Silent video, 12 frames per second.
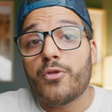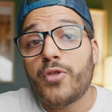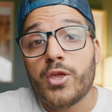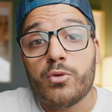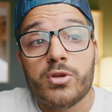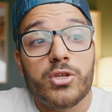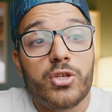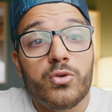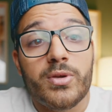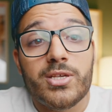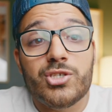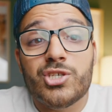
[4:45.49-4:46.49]
thing you can
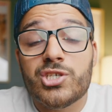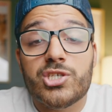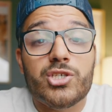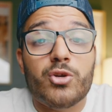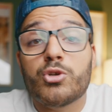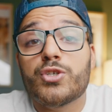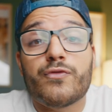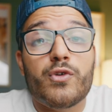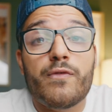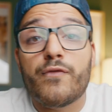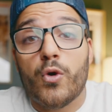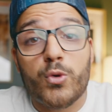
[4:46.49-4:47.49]
do is just search for
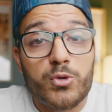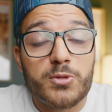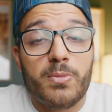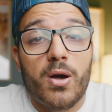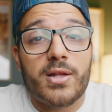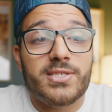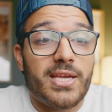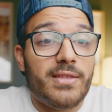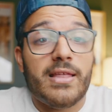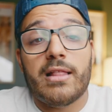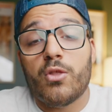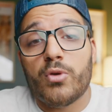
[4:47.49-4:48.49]
photo spots in
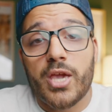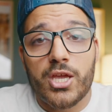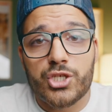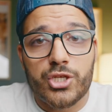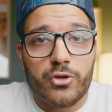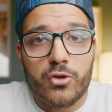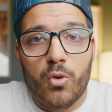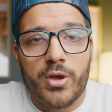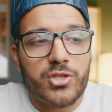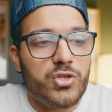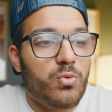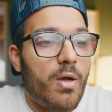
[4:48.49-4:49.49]
that location you're
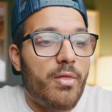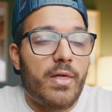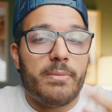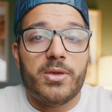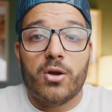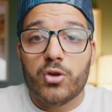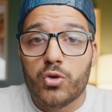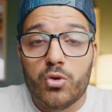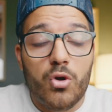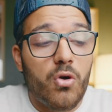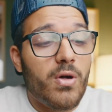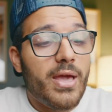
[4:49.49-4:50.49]
going to, whether that be on
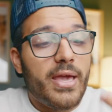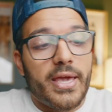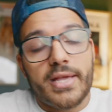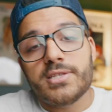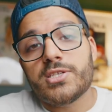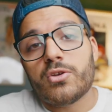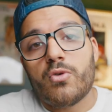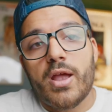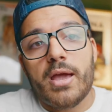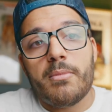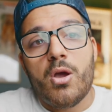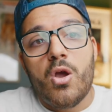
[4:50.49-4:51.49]
Google,
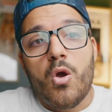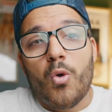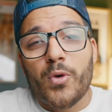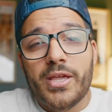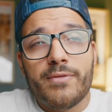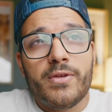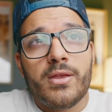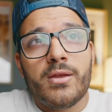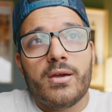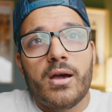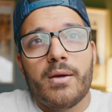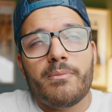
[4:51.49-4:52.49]
Instagram, or even
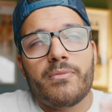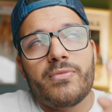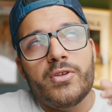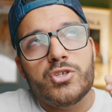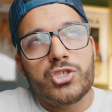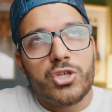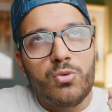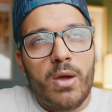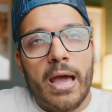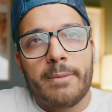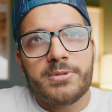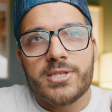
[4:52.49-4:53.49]
there's 2
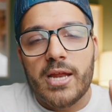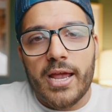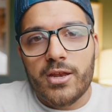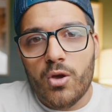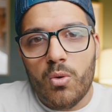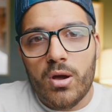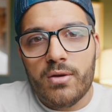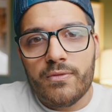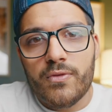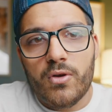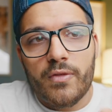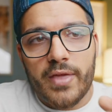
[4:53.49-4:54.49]
apps that I know
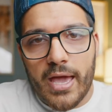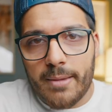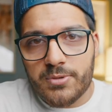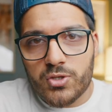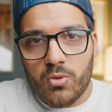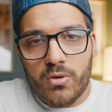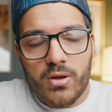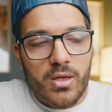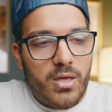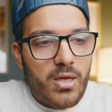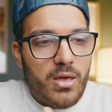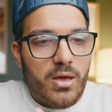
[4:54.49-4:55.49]
of on the App Store.
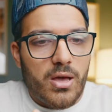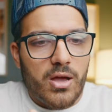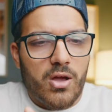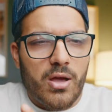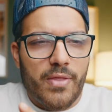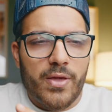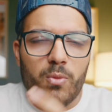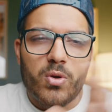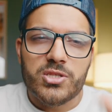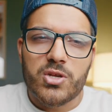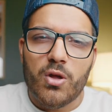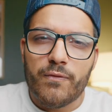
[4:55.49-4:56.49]
I think
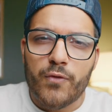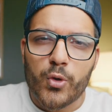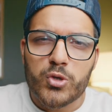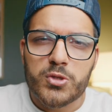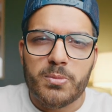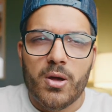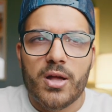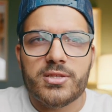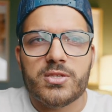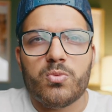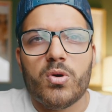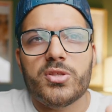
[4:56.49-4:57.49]
one's called Photo
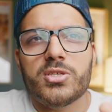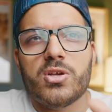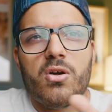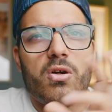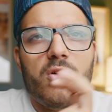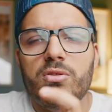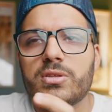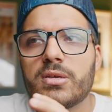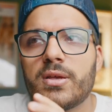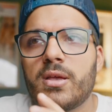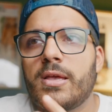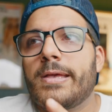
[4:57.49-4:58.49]
Spots, one's called
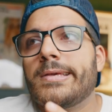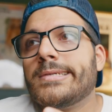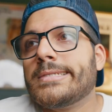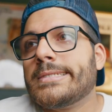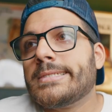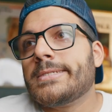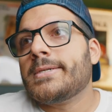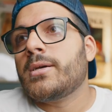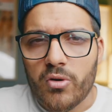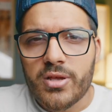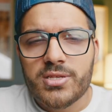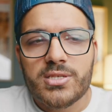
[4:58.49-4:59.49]

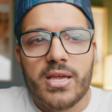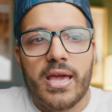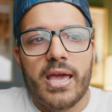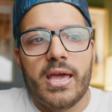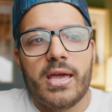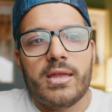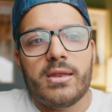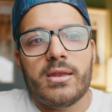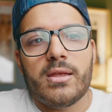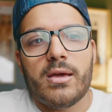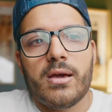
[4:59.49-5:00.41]
explorist, and